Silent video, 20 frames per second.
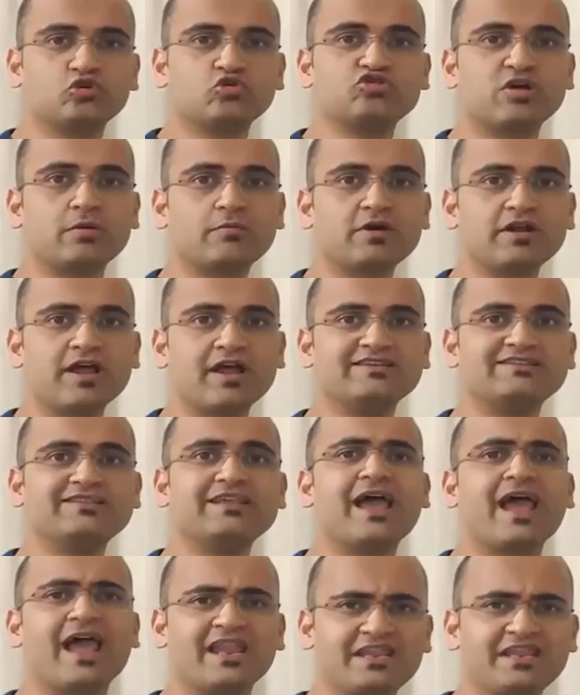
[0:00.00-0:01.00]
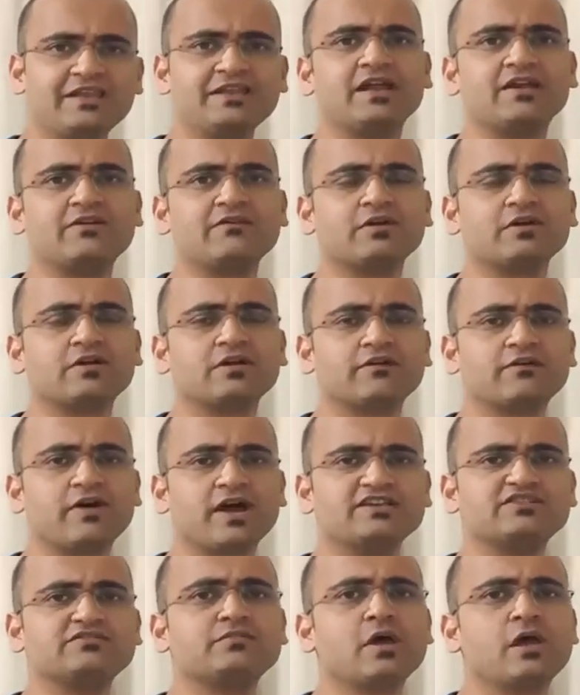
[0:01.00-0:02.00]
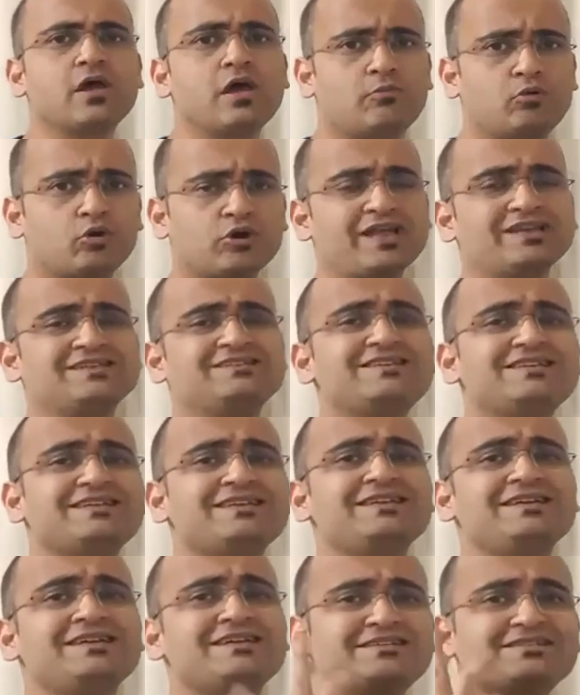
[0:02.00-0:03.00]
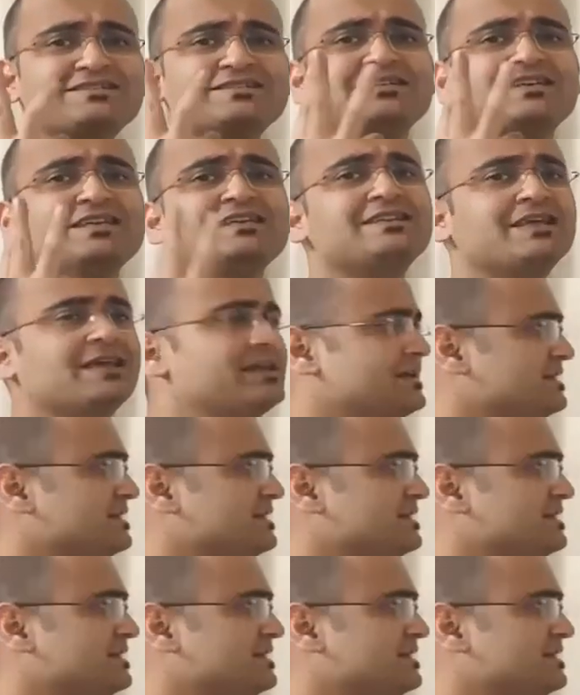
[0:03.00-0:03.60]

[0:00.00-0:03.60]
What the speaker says: So to summarize, any network device potentially needs three